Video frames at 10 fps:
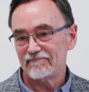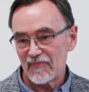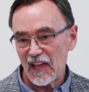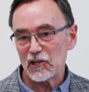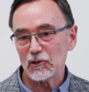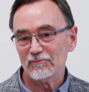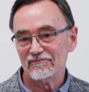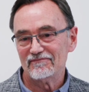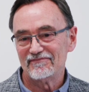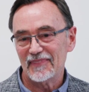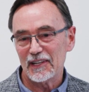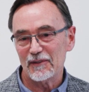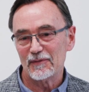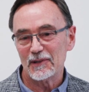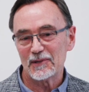And thank you. Thank
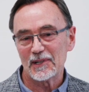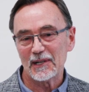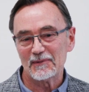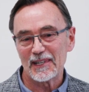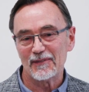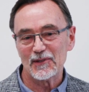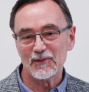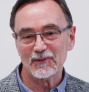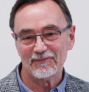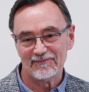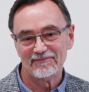you for your time this afternoon.